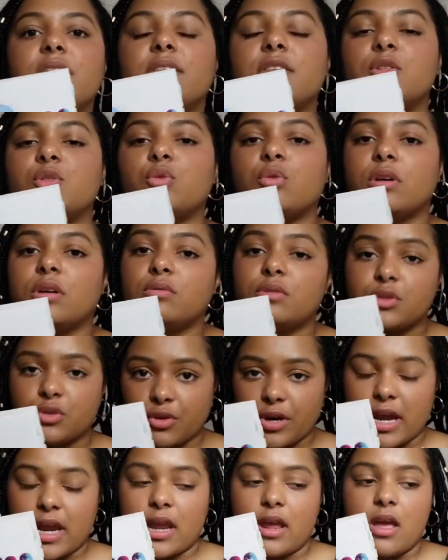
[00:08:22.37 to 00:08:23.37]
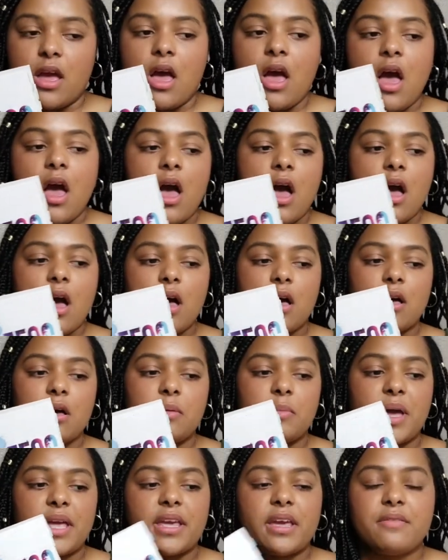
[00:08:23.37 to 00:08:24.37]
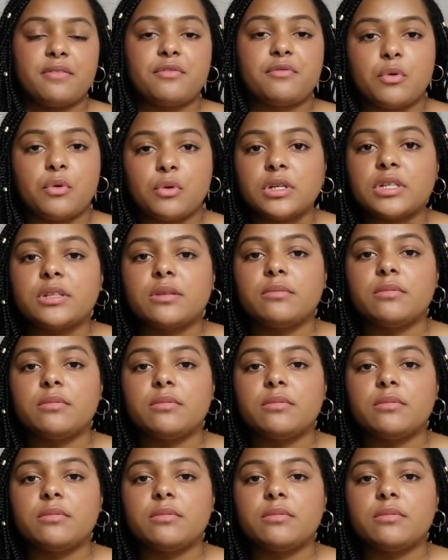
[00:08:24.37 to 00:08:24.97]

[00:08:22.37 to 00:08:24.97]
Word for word: The story was great. Um, I gave it four